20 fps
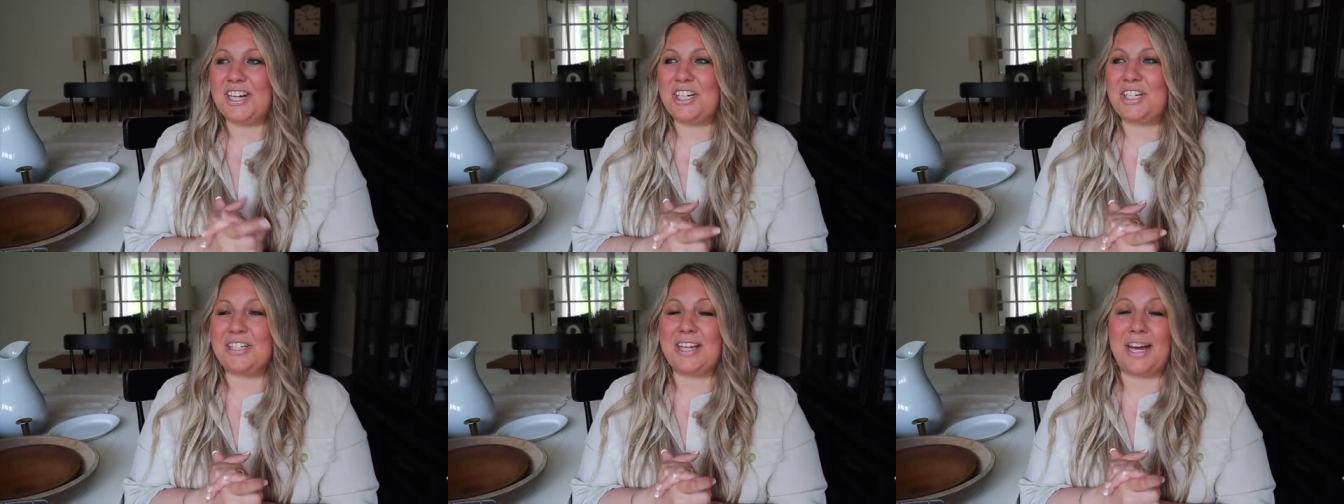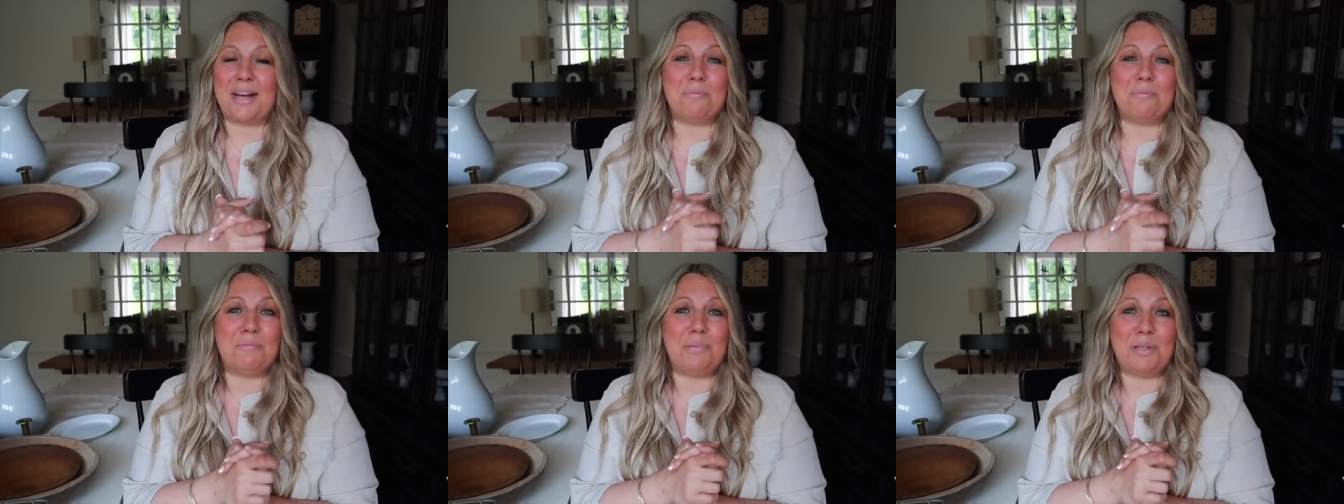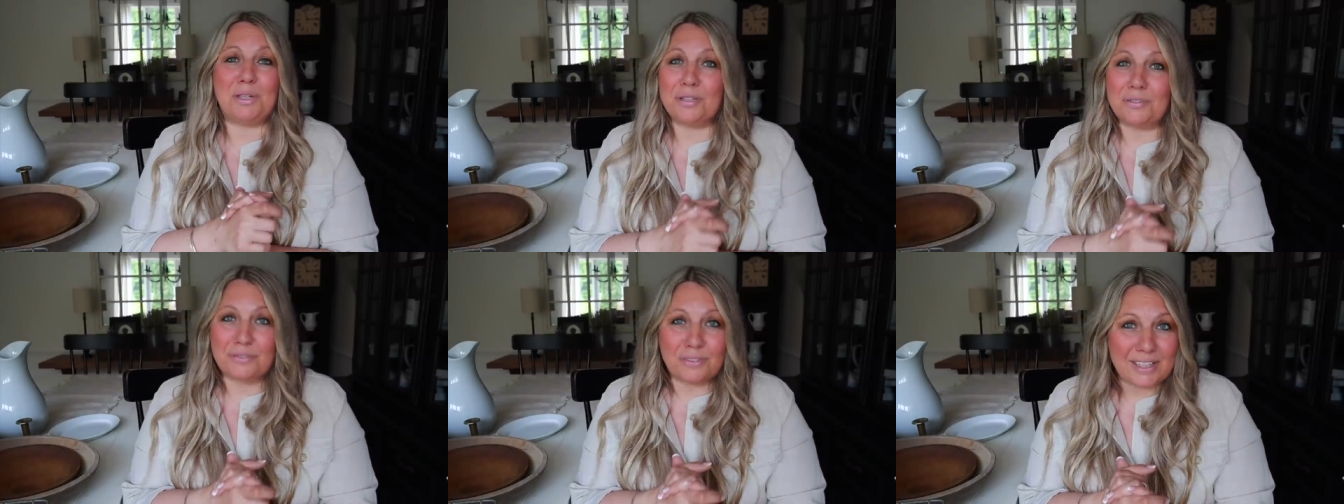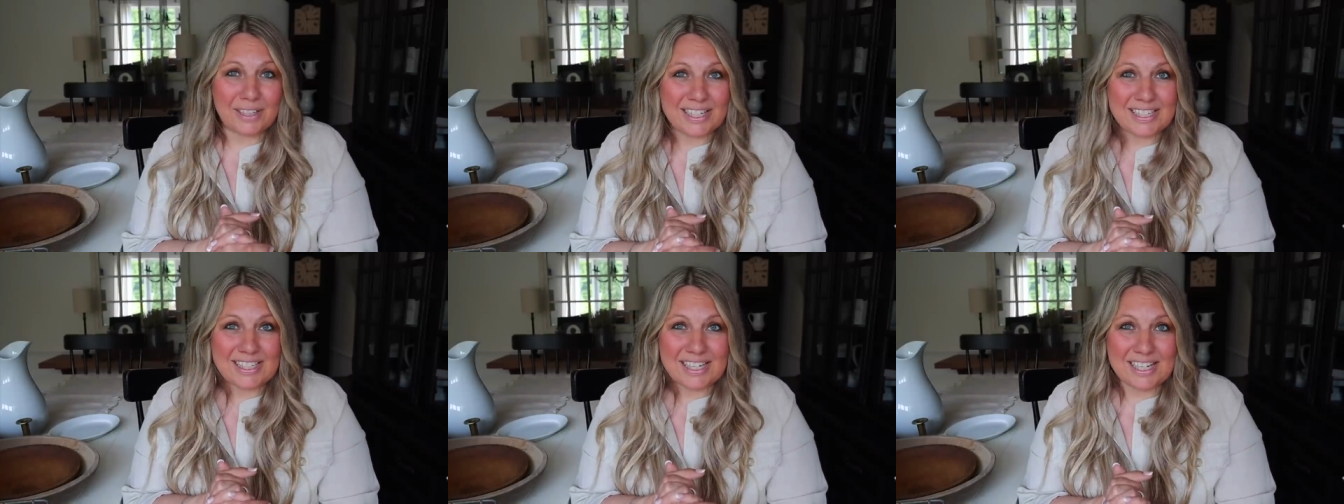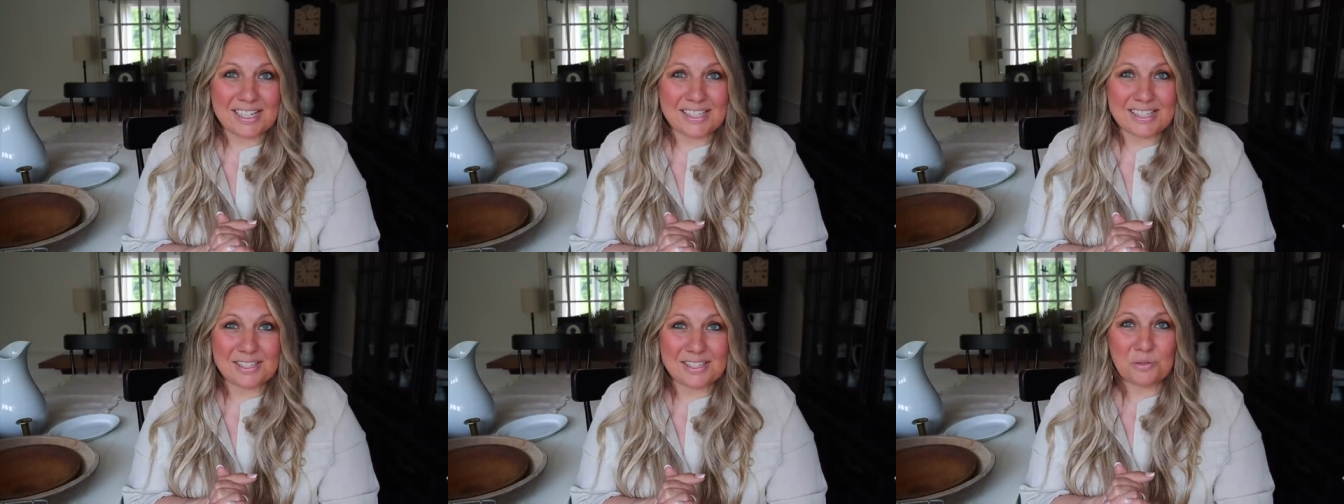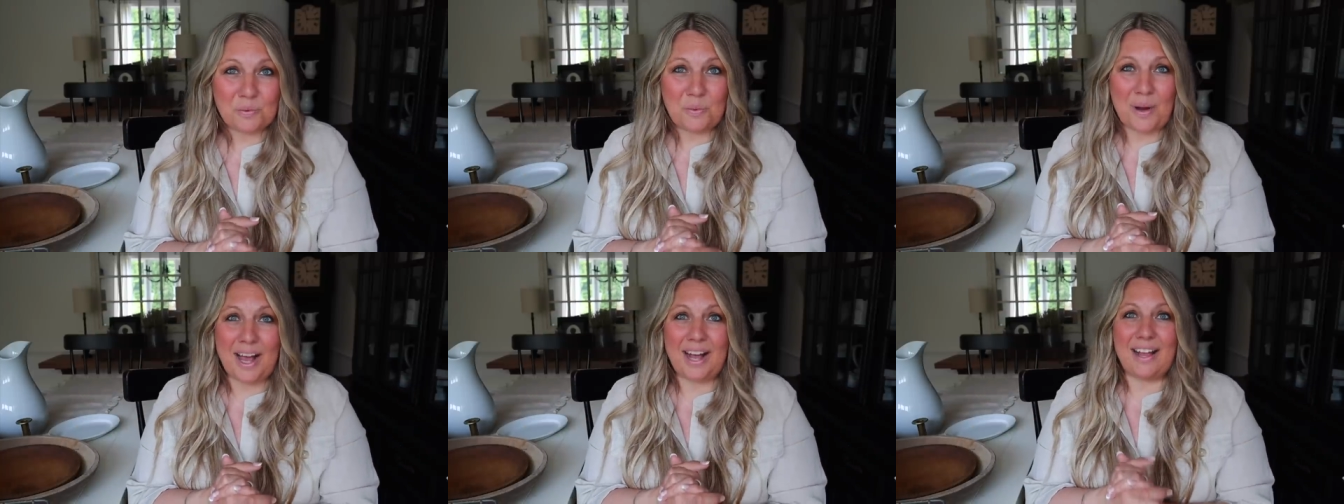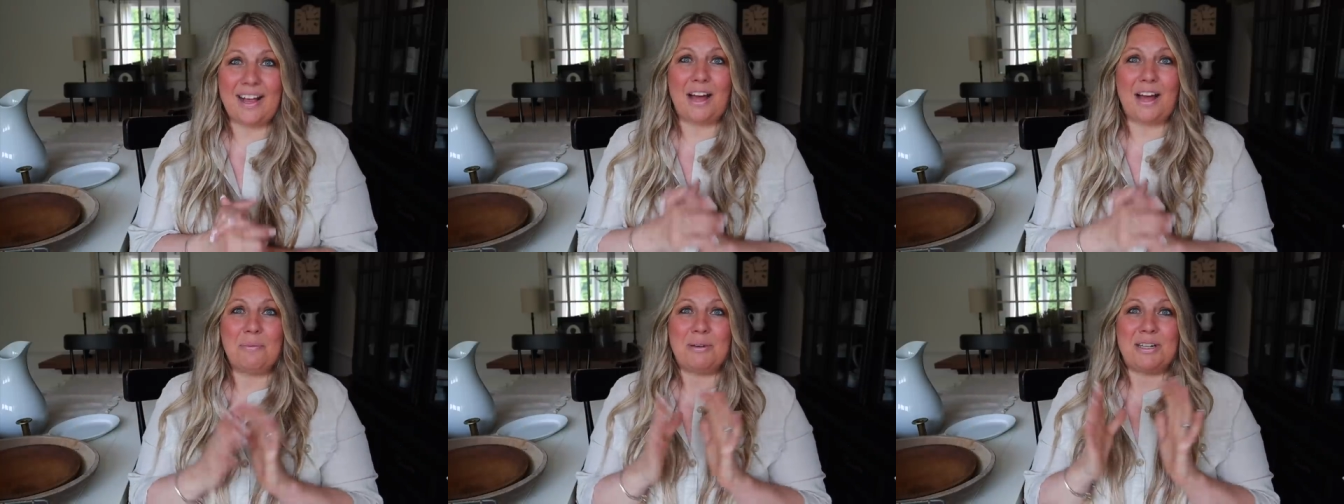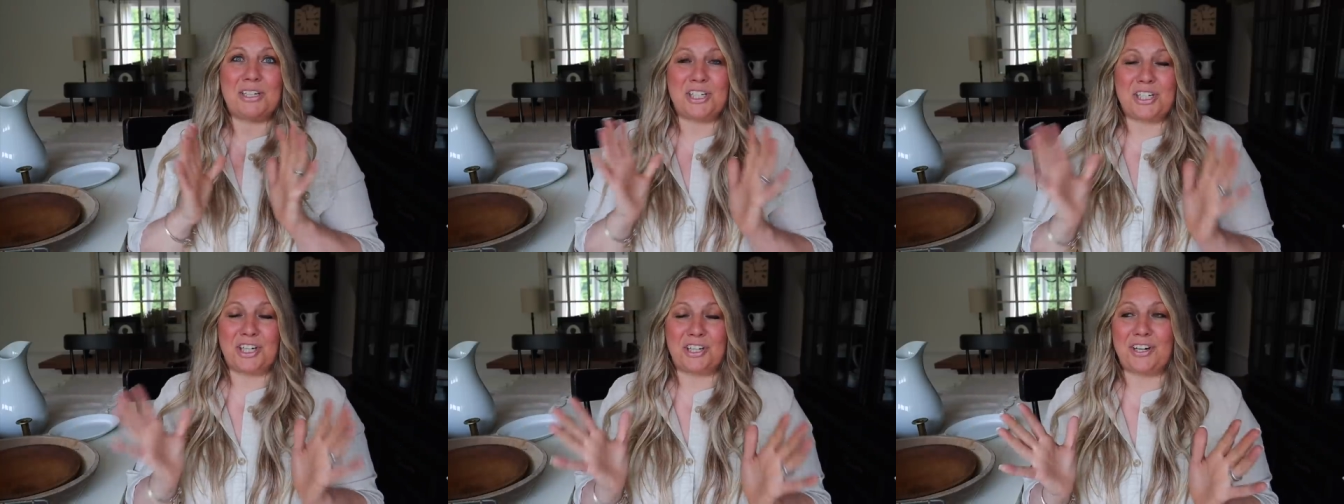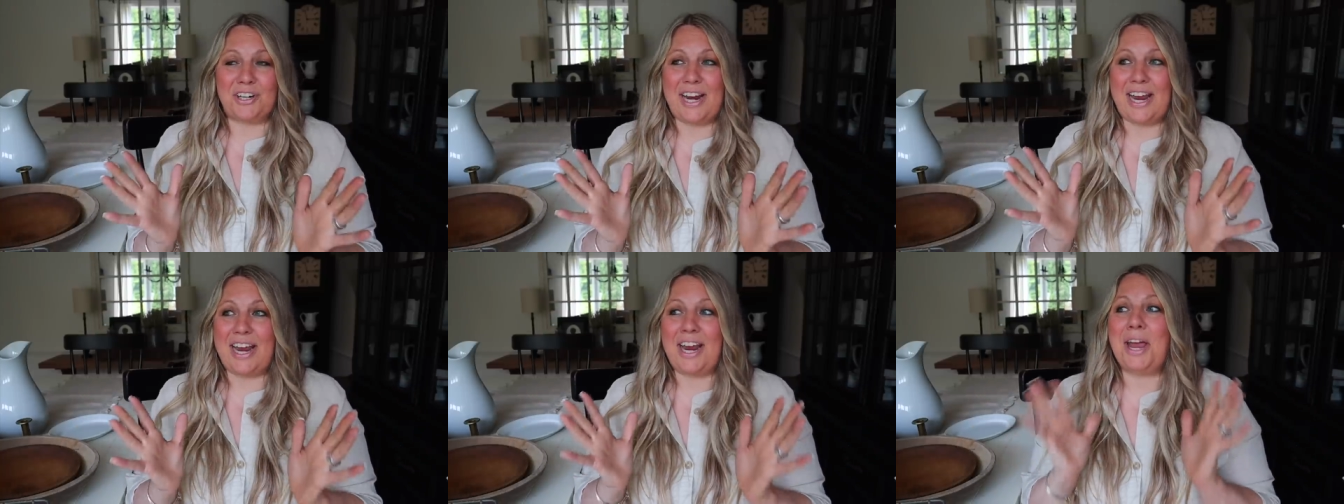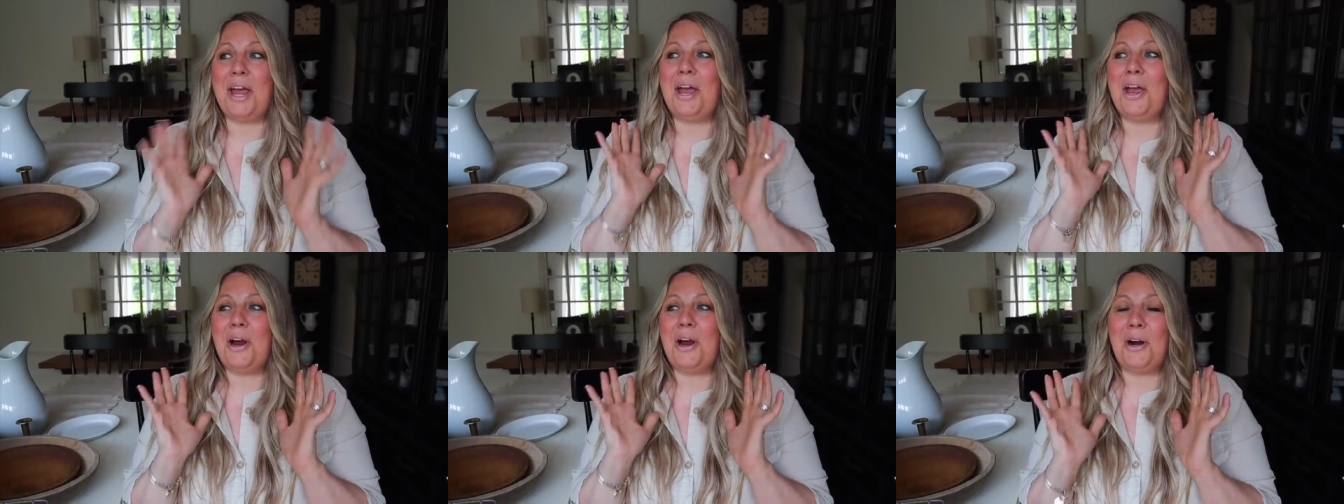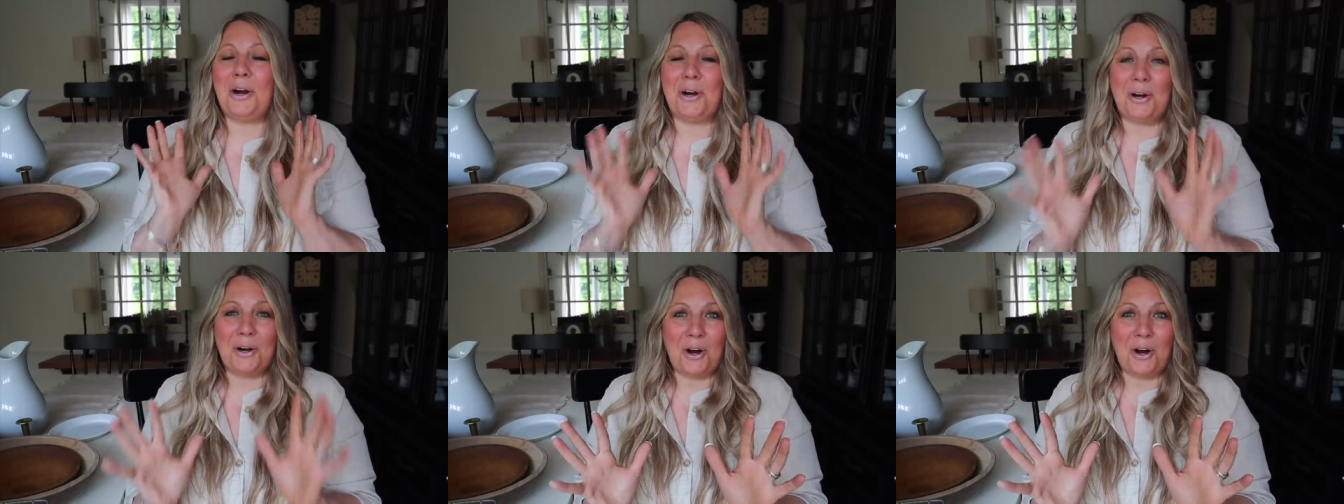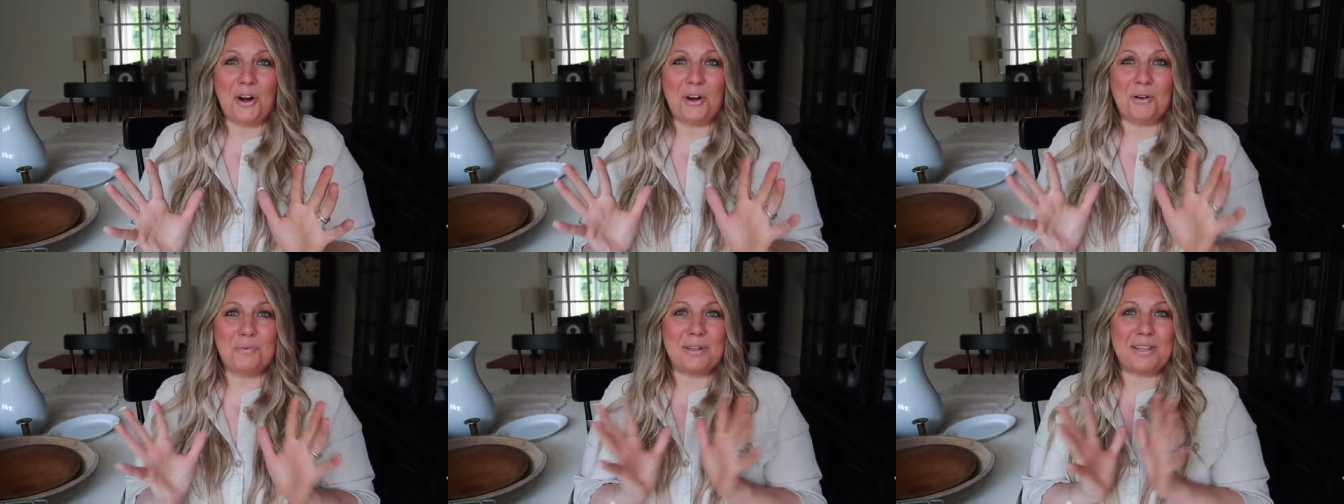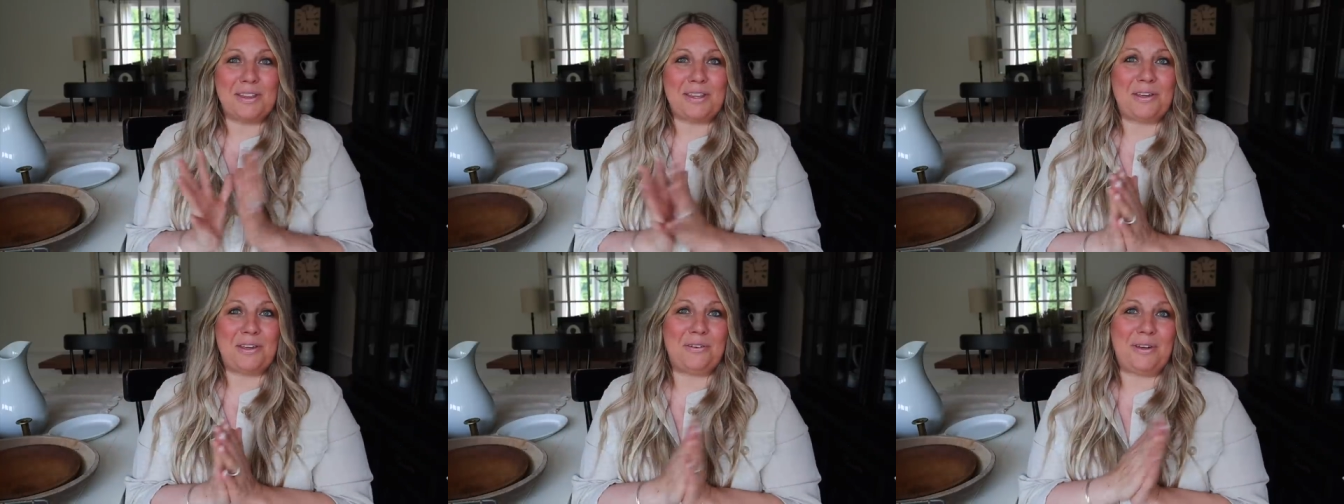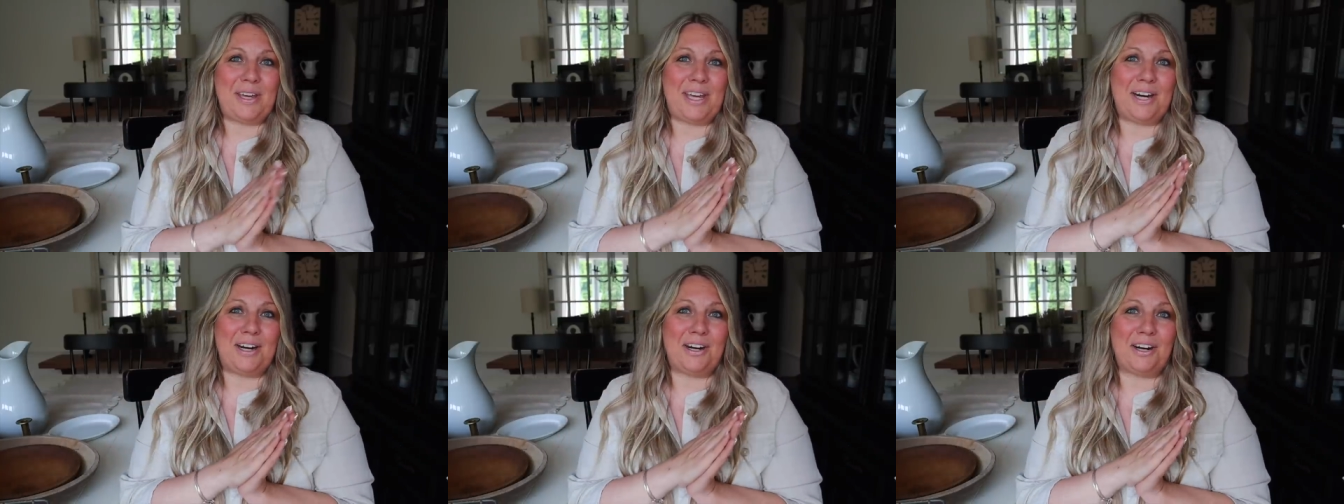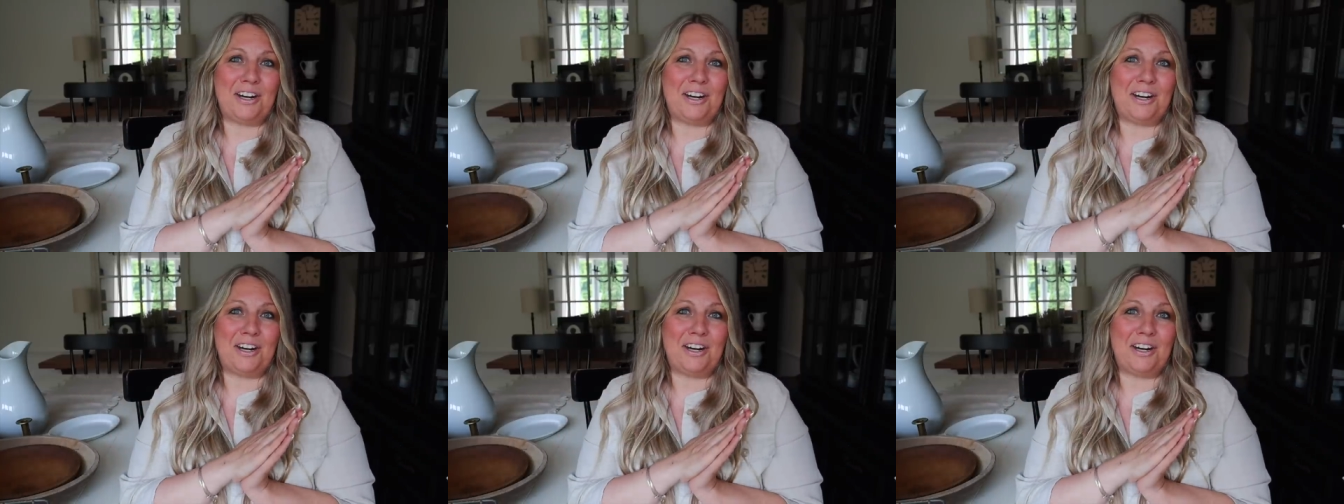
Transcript: She's got beautiful antiques as well. I'll be sharing her home with you here.